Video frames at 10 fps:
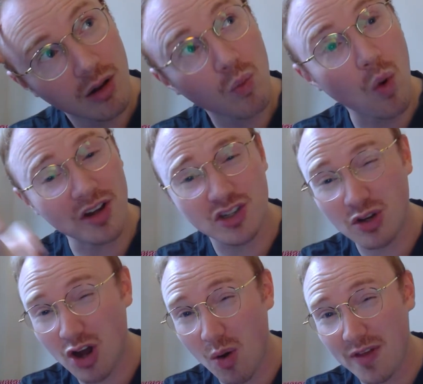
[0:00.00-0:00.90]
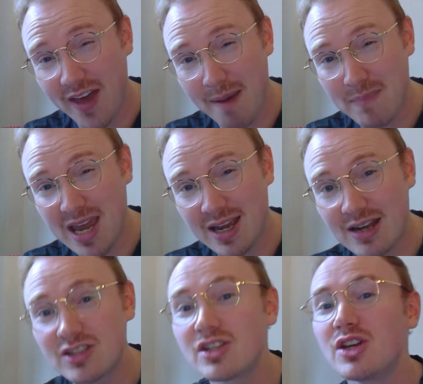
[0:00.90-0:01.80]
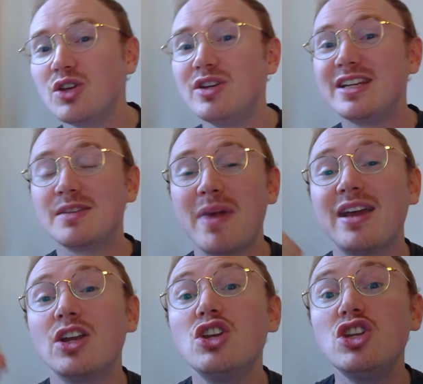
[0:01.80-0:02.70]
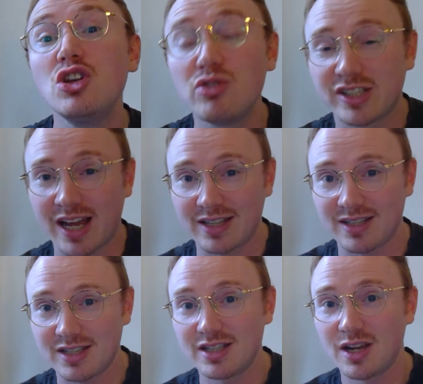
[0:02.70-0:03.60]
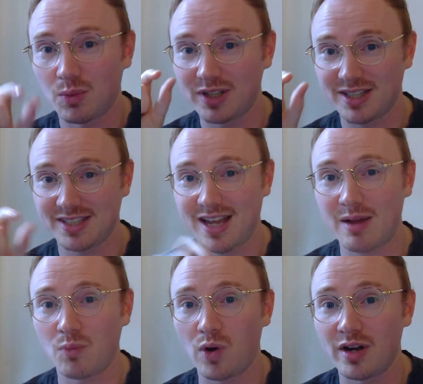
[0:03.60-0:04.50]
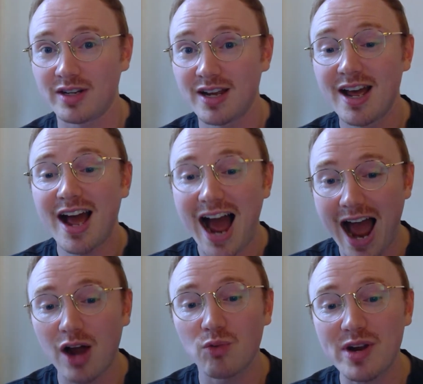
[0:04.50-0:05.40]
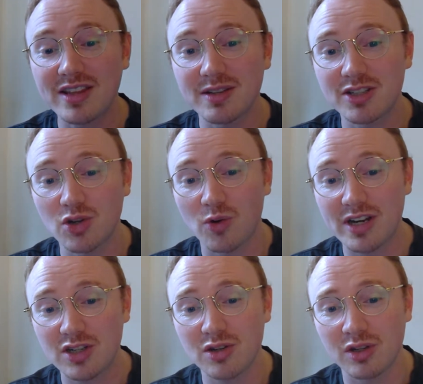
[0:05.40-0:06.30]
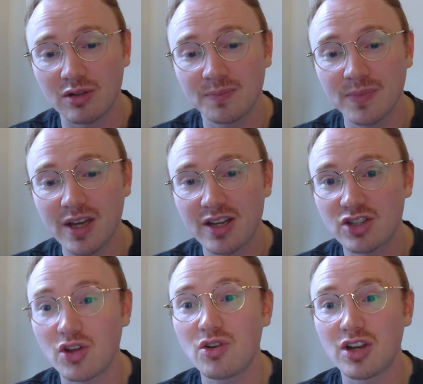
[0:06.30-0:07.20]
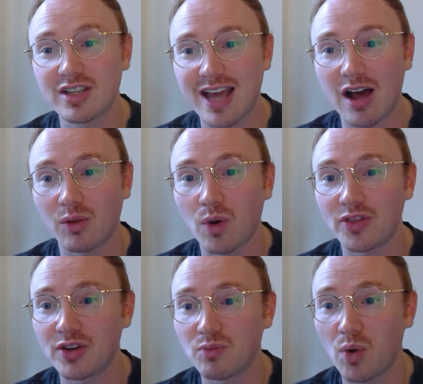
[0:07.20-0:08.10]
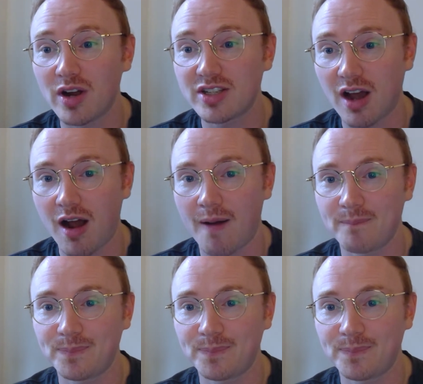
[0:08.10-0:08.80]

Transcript: once you know what that means, you need to make a new sentence with the same word. I'll read the story to you so you can tell what the words are.